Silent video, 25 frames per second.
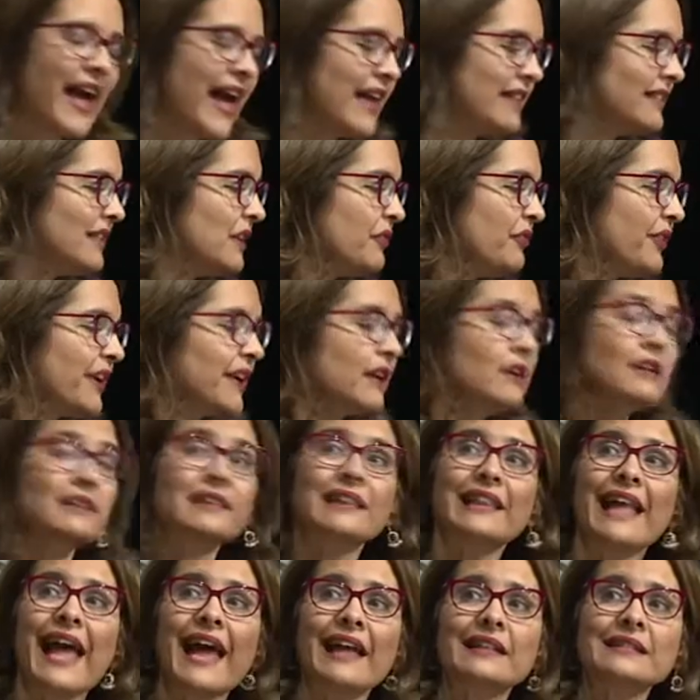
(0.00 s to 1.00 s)
and
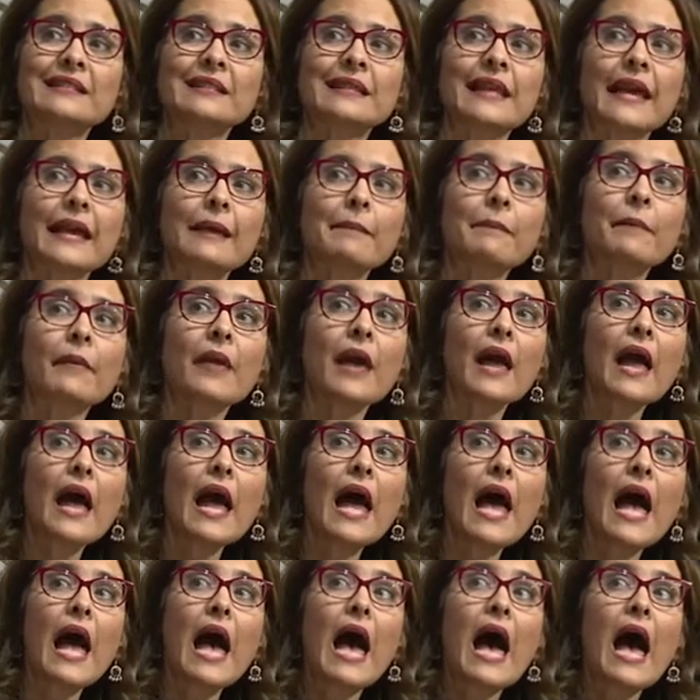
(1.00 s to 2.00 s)
difficult landscape.
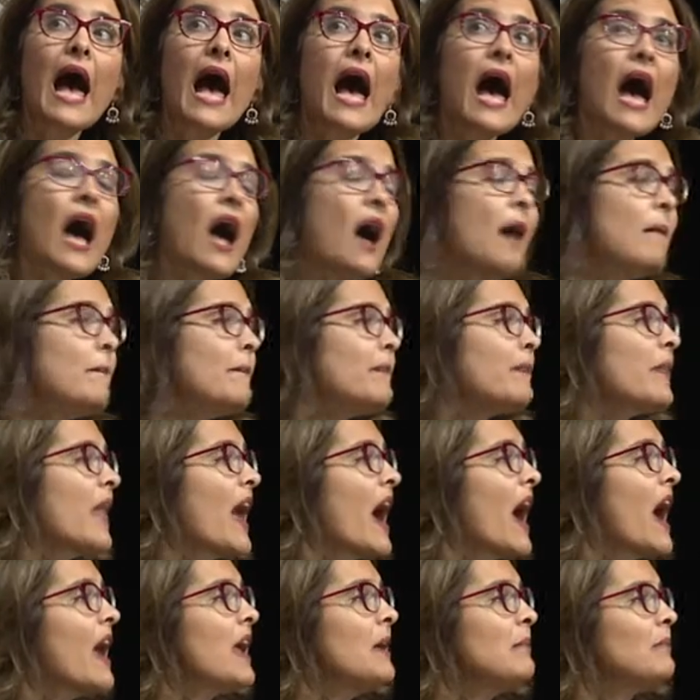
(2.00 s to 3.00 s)
I
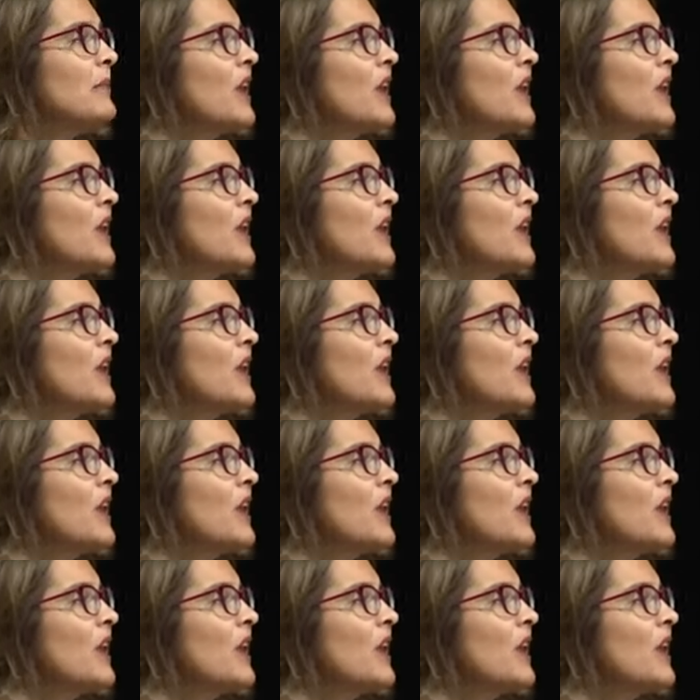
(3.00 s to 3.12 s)
am